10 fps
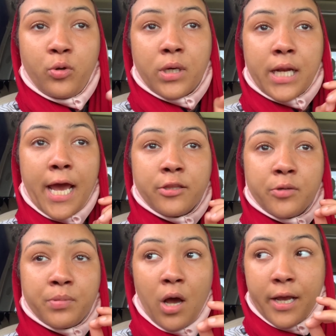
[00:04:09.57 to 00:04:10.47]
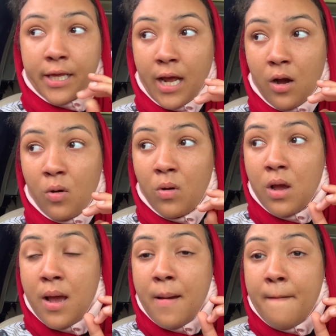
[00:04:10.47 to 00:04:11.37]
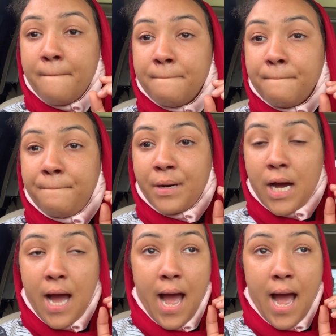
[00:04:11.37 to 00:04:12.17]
you can either block it out, but